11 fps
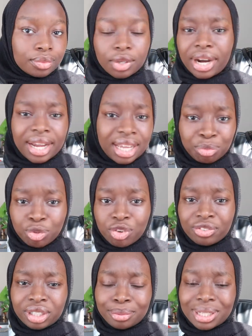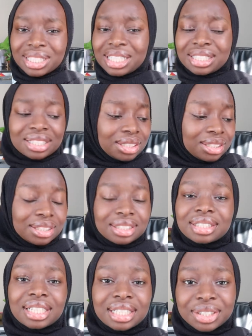All right, I had to move over a little bit because that sun is
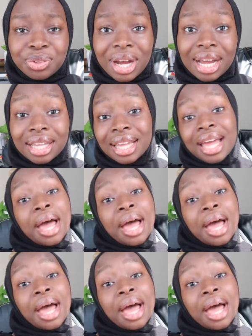getting too hot.